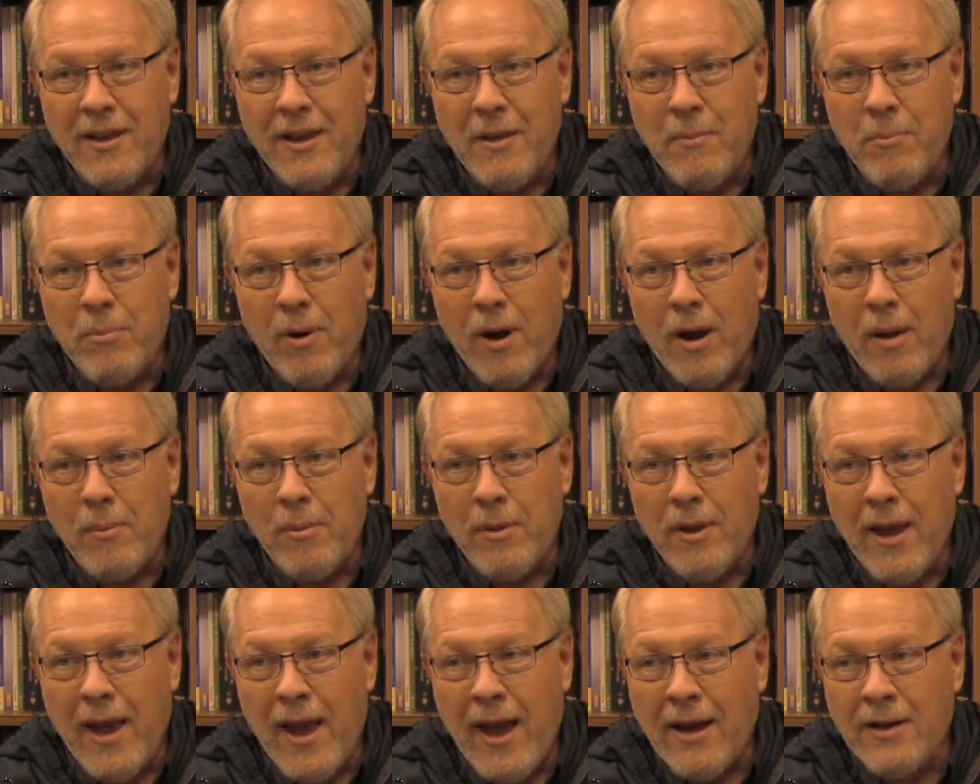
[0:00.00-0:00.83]
he
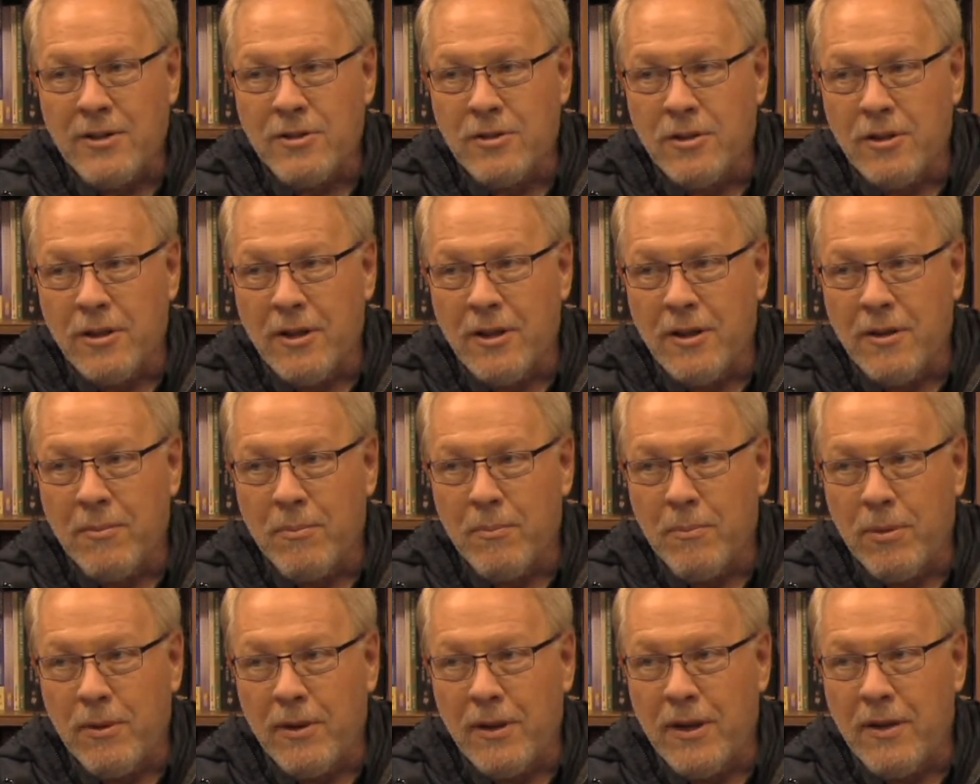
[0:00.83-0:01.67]
probably actually
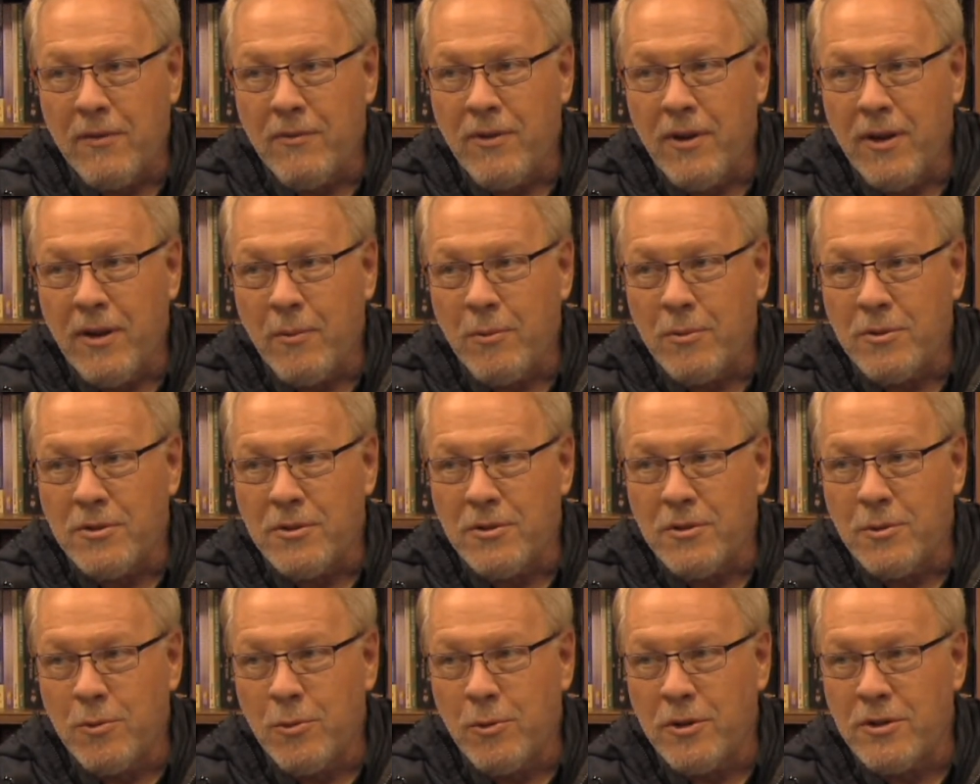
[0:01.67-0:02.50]
believed he was
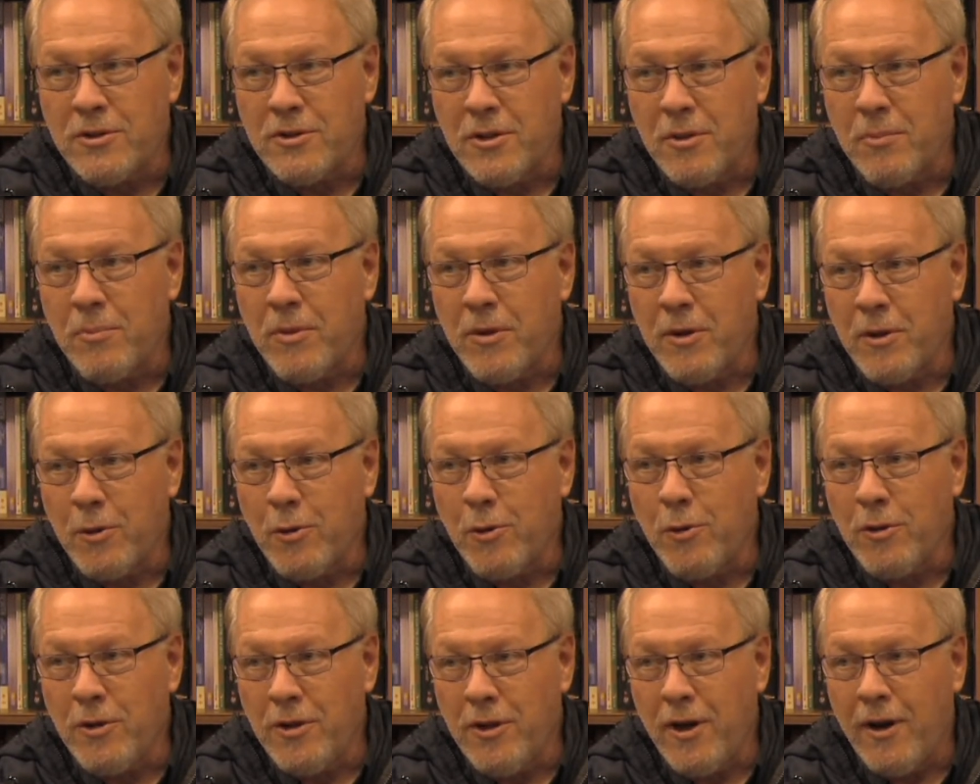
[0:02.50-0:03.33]
doing something
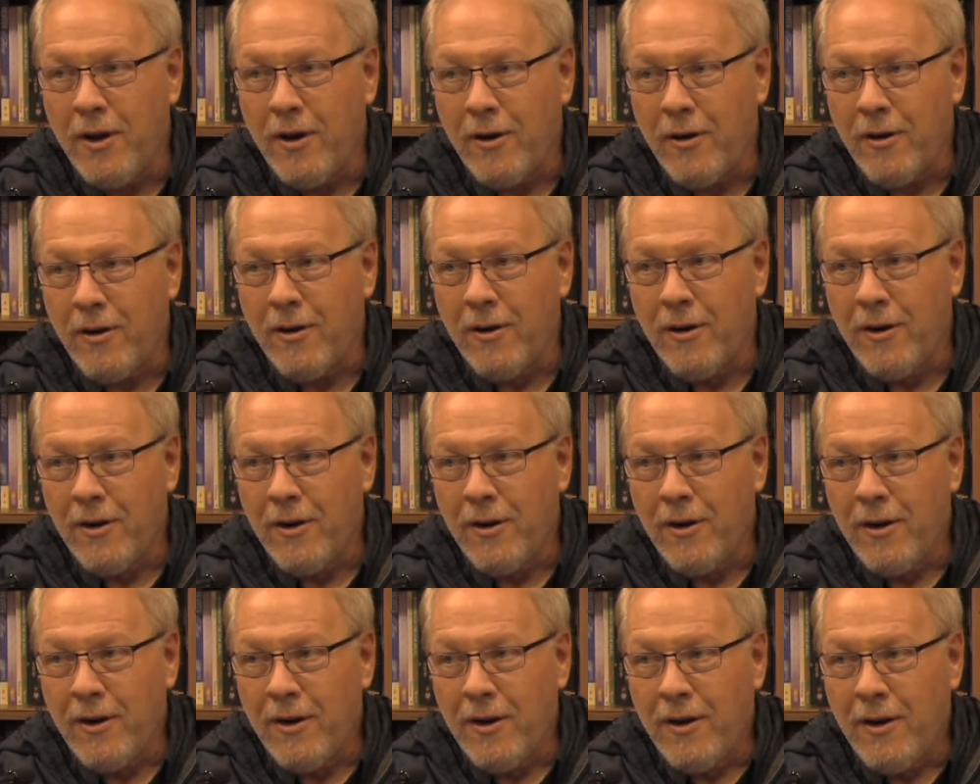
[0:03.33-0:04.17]
good there
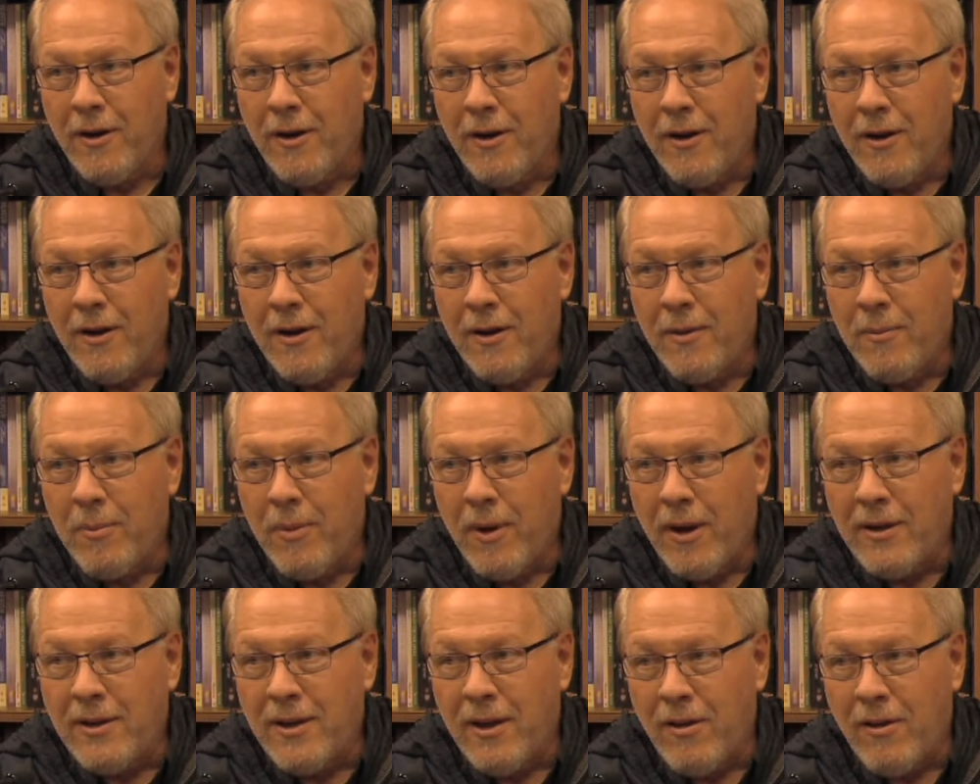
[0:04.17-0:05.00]

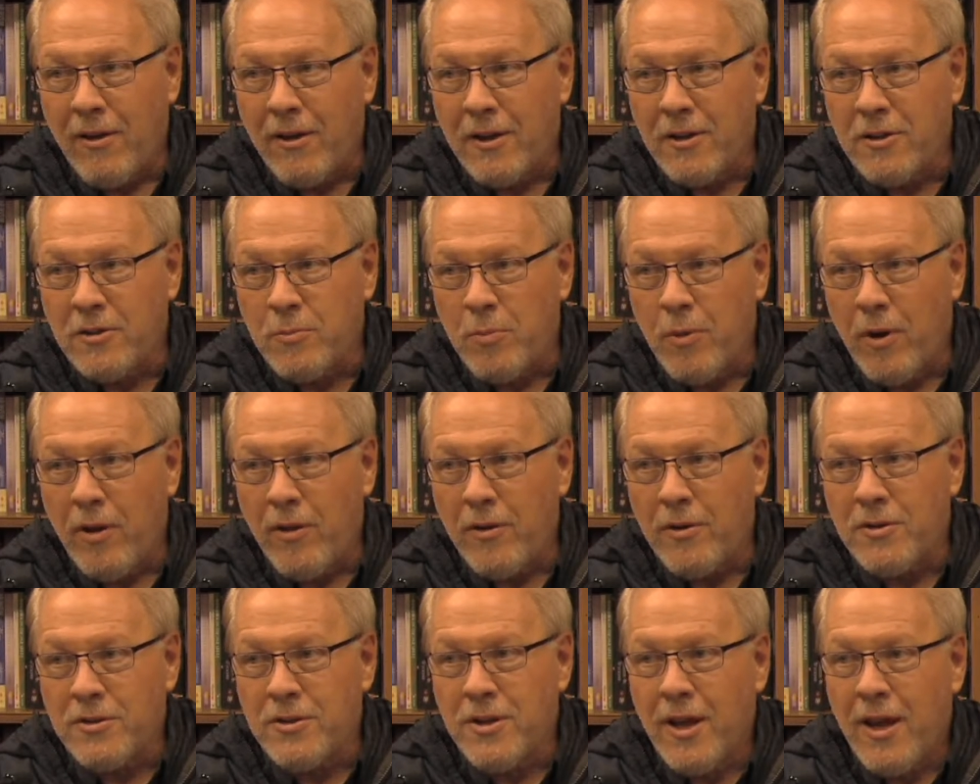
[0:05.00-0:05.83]
by telling his
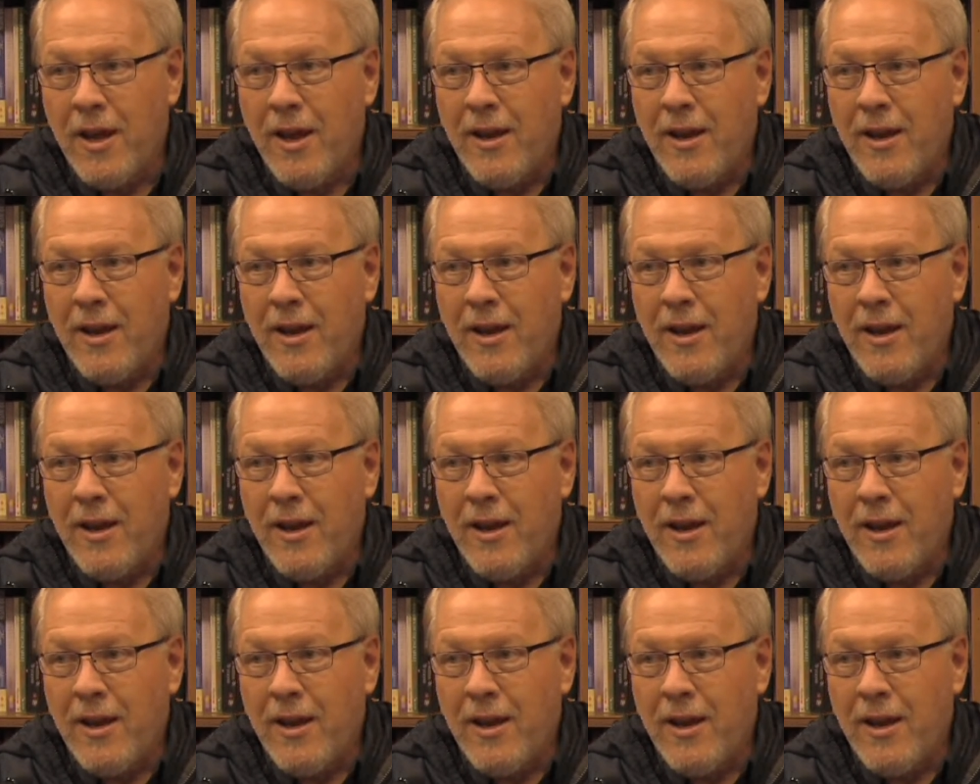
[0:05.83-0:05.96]
brothers.